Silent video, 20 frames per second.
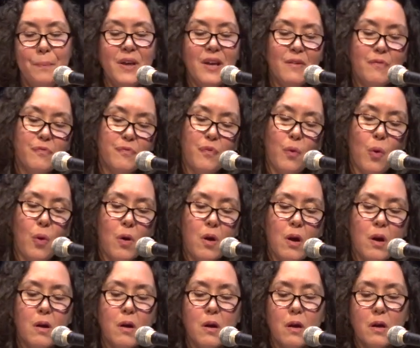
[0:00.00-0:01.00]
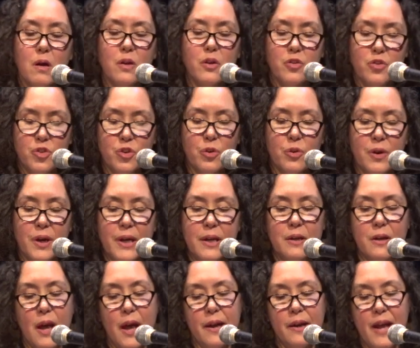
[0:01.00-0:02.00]
Before,
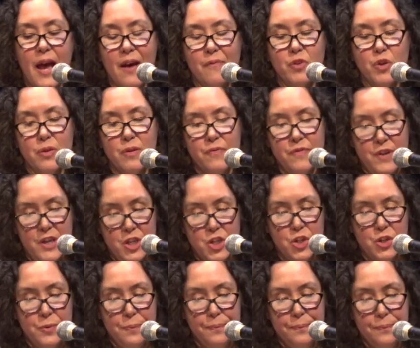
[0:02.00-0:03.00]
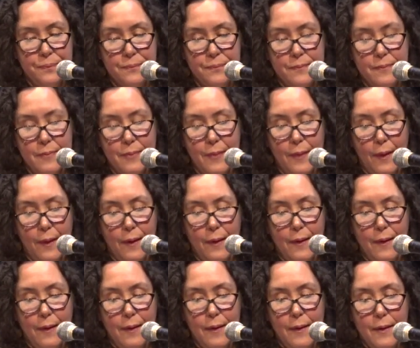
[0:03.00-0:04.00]
during, and after the fish.
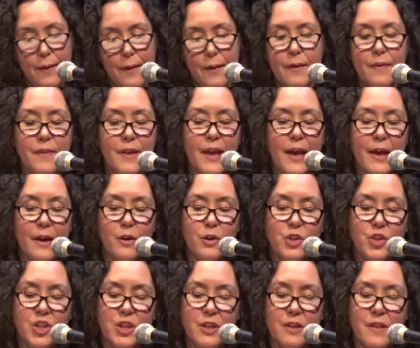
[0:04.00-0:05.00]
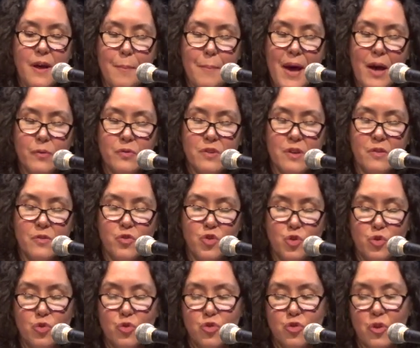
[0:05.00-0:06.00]
The energy that mounts as
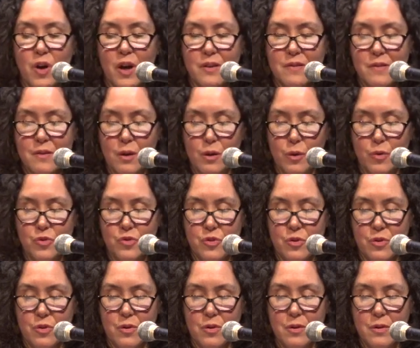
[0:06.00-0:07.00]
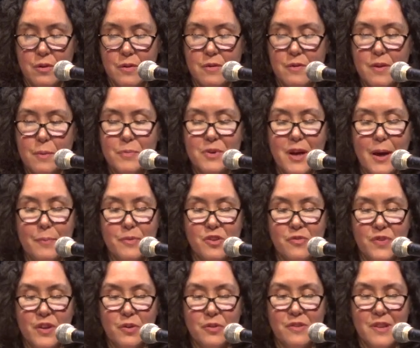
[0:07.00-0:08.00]
June draws closer sometimes
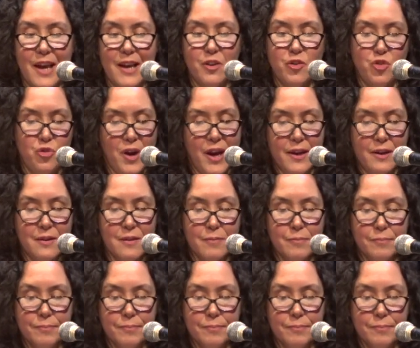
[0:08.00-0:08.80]
feels like dread.